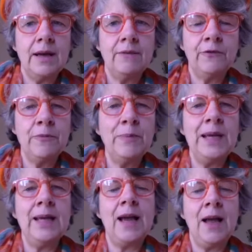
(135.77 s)
for
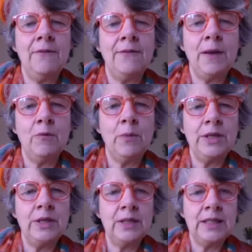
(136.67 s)
me, I found what we're
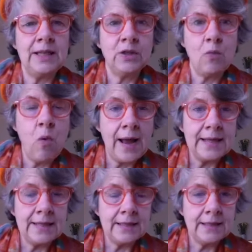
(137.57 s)
doing today
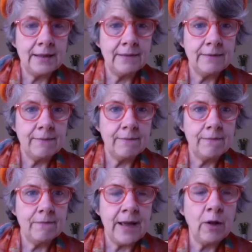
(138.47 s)
quite
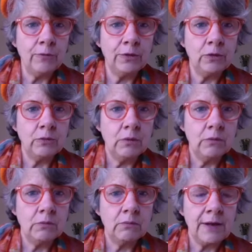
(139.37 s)
helpful.
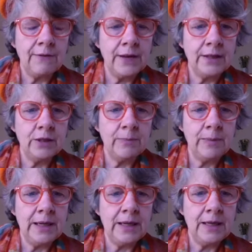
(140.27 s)
I found it to
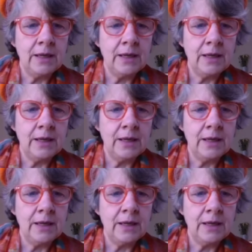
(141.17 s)
be